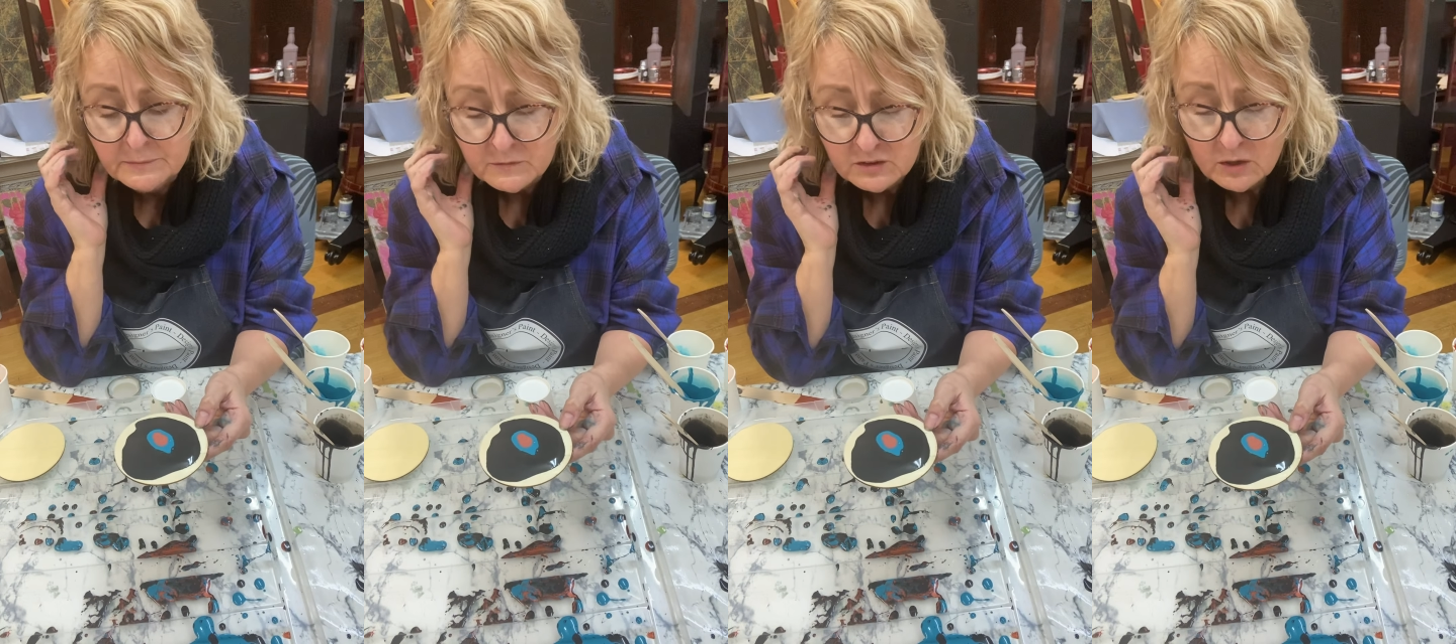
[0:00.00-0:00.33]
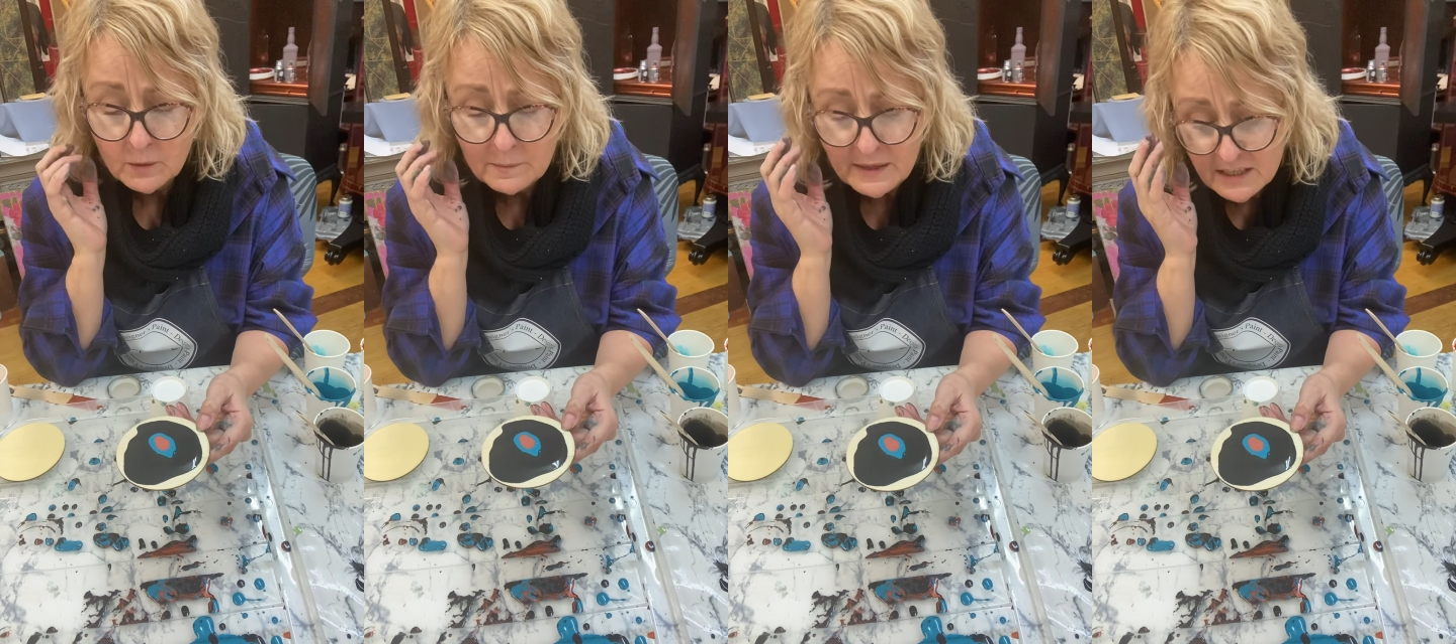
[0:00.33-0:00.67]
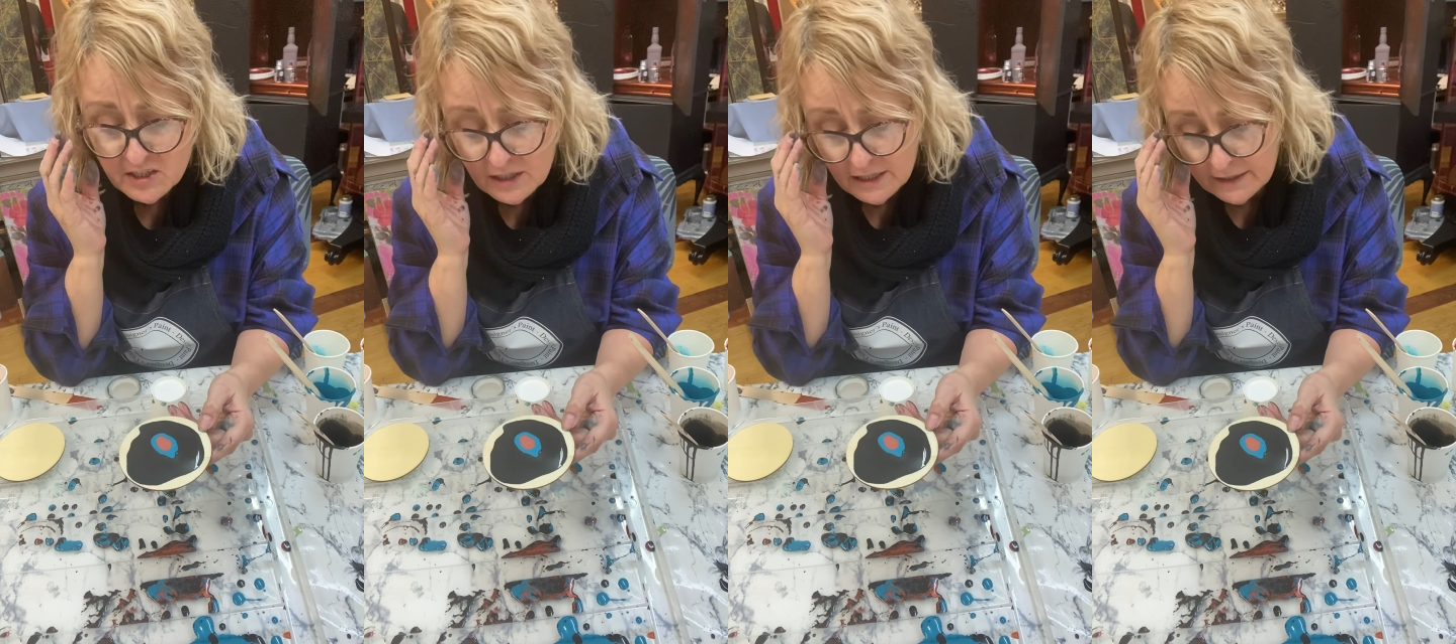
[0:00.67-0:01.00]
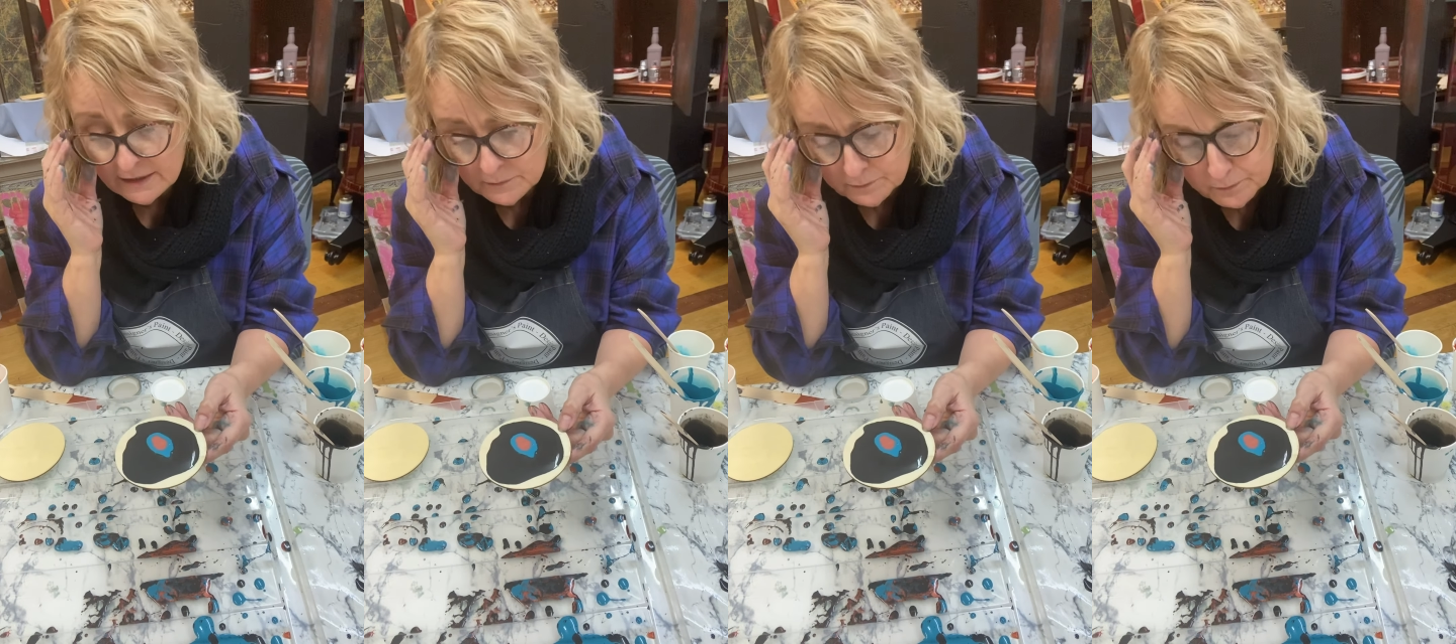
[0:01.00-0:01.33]
So
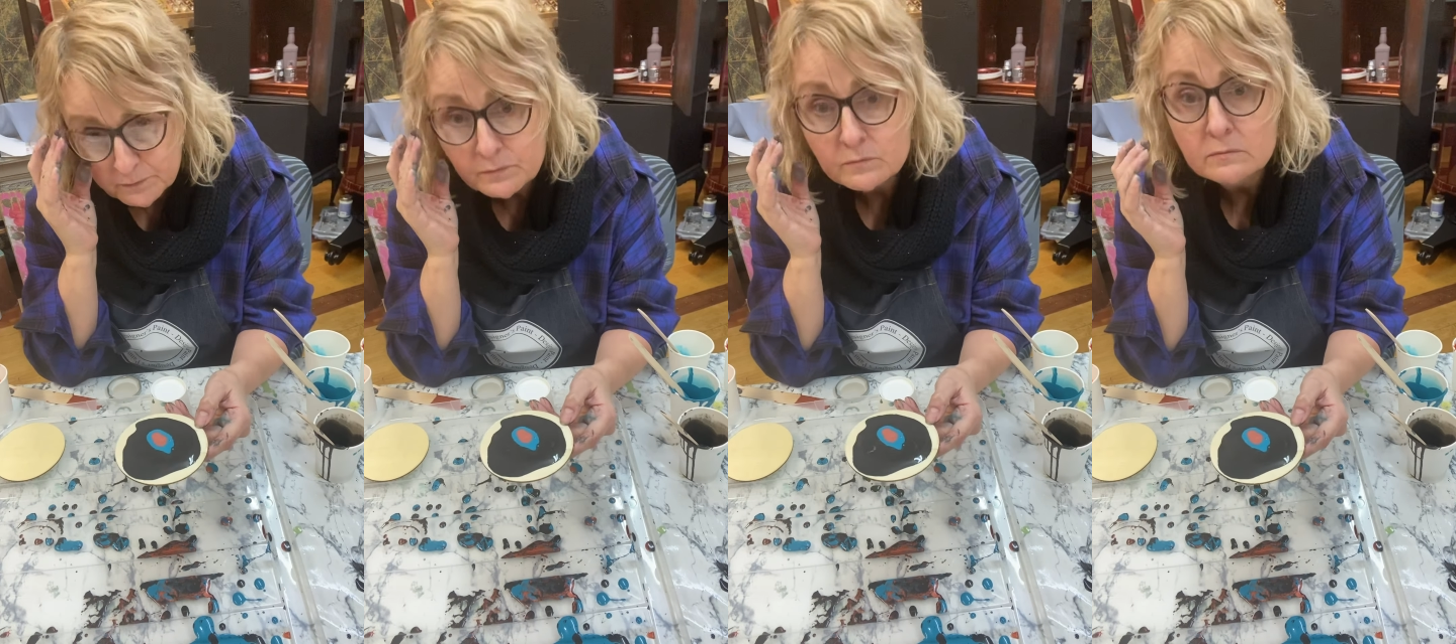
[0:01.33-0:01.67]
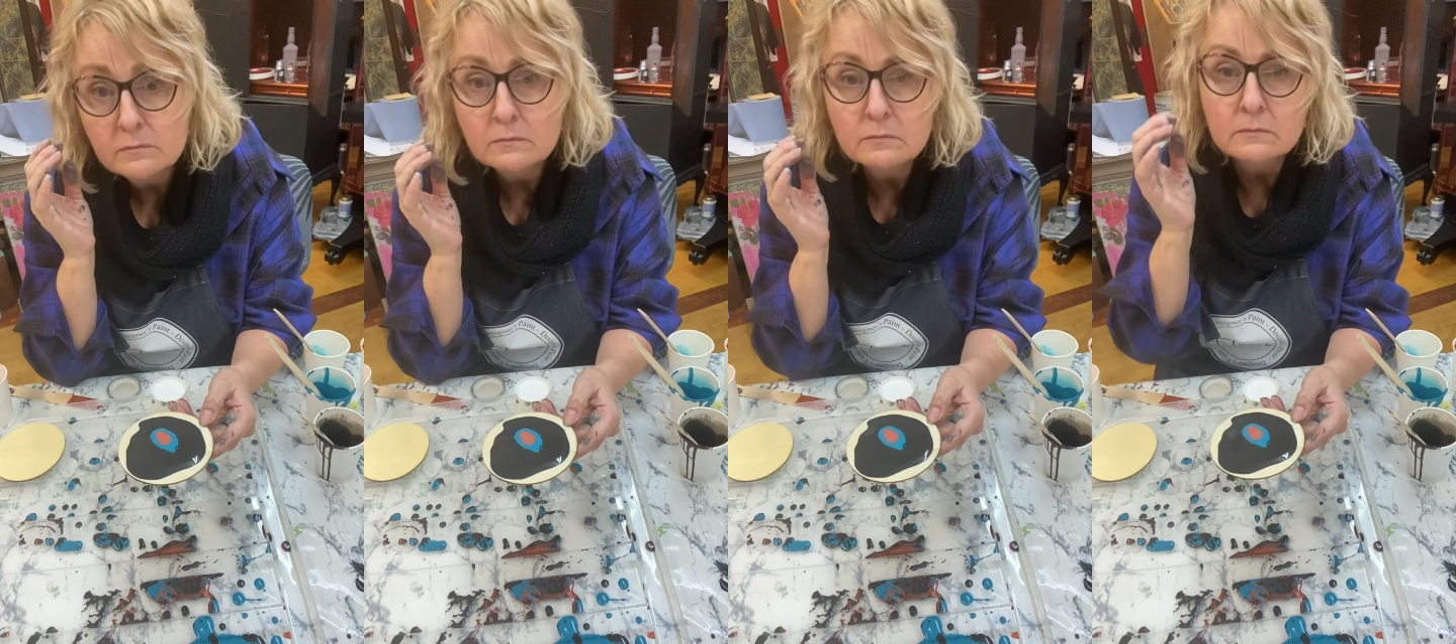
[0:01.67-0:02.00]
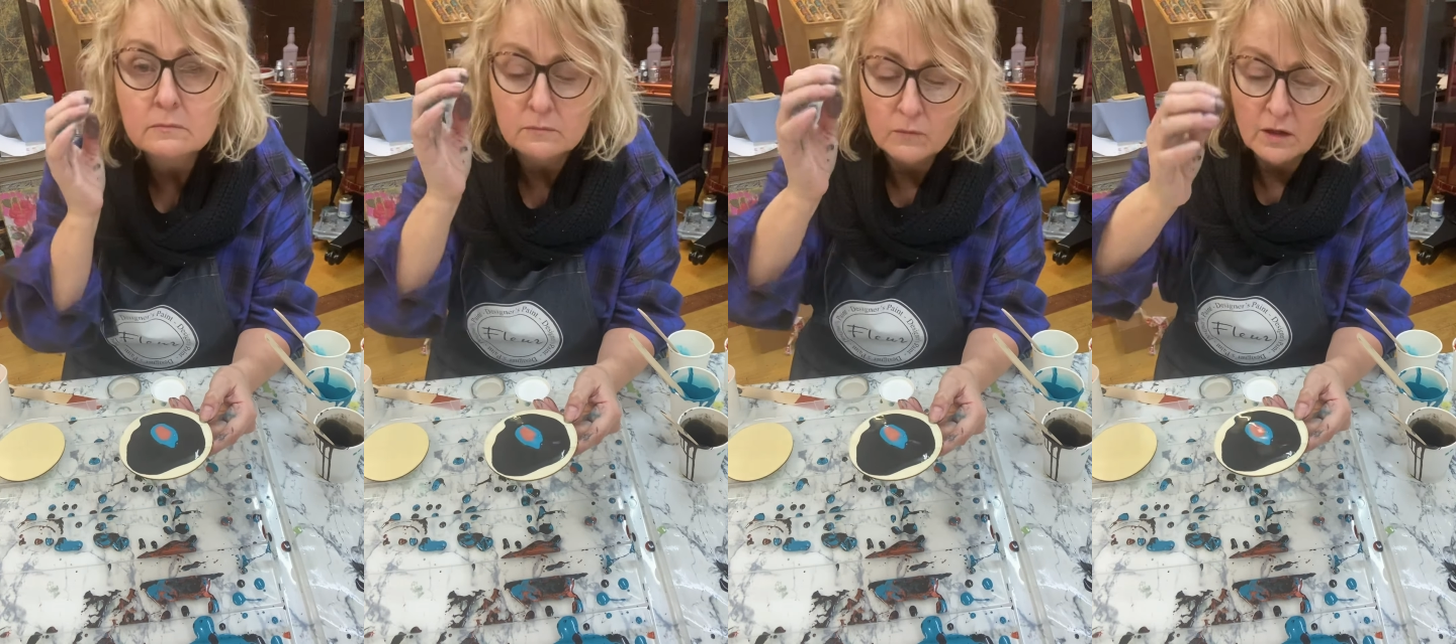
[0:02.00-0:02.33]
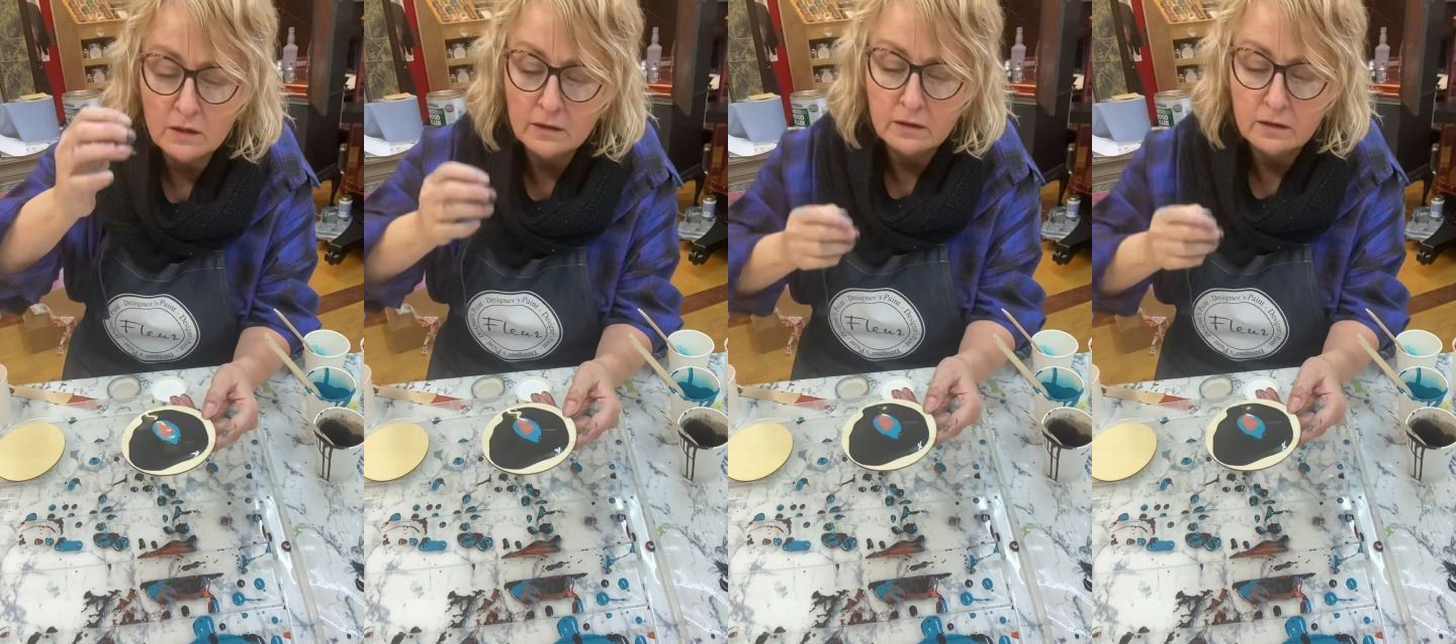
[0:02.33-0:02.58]
immediately, I don't